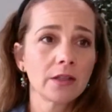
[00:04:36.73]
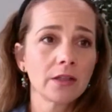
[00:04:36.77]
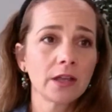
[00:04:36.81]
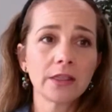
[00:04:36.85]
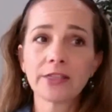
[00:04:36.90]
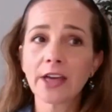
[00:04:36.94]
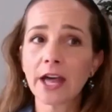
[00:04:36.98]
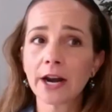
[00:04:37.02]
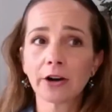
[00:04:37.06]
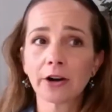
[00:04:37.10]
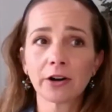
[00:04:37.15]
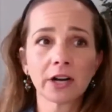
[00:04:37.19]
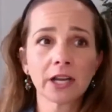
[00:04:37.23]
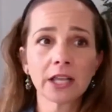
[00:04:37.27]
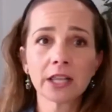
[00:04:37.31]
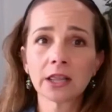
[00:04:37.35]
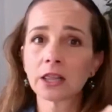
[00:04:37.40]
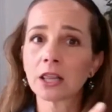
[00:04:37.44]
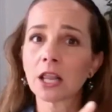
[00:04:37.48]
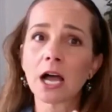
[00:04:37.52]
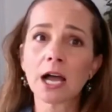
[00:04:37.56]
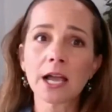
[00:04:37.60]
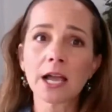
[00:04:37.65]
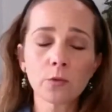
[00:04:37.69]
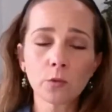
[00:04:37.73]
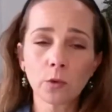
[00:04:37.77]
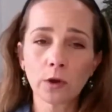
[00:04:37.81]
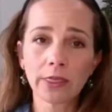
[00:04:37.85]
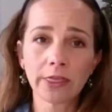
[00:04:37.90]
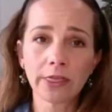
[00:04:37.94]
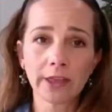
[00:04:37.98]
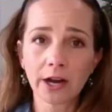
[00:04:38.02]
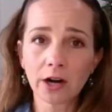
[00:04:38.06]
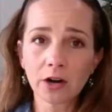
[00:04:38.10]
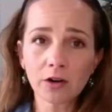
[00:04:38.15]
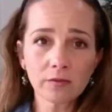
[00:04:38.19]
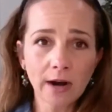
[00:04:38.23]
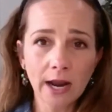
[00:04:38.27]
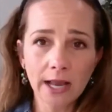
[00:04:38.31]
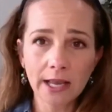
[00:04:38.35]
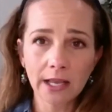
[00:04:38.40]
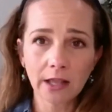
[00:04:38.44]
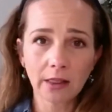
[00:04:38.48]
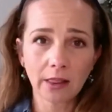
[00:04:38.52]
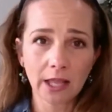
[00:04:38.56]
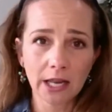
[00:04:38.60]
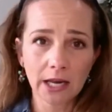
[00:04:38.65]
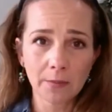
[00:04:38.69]
that are in line with their
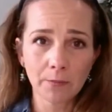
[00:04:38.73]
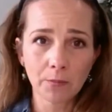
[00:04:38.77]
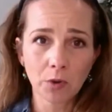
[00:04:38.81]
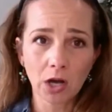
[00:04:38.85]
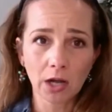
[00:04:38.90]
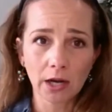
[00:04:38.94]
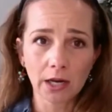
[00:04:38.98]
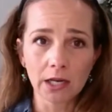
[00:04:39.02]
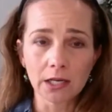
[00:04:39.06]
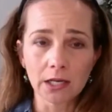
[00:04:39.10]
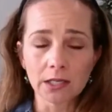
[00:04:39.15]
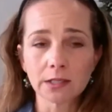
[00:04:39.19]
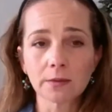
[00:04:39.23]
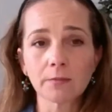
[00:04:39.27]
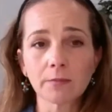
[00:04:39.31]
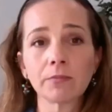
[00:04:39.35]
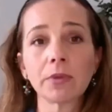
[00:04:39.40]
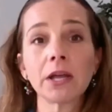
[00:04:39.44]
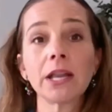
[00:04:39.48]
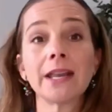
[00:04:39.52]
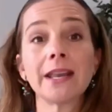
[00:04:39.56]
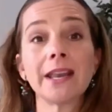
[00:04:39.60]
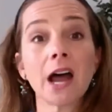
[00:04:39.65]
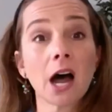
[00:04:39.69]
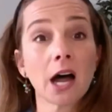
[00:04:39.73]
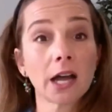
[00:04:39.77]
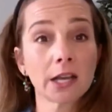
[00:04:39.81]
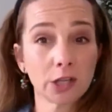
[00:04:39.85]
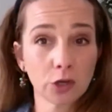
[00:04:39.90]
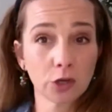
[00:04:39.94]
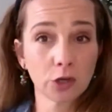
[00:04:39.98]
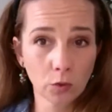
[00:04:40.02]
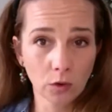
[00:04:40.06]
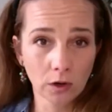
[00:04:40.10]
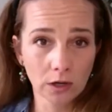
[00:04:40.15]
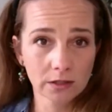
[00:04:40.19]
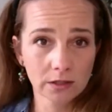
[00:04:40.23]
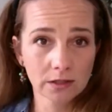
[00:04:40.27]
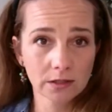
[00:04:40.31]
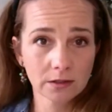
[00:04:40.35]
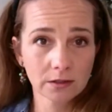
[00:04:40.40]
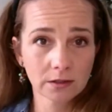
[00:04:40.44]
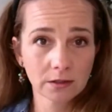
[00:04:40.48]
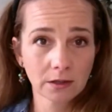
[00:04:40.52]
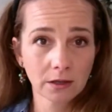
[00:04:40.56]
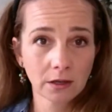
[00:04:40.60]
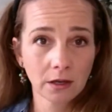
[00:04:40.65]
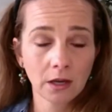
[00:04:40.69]
regulating bodies but not yours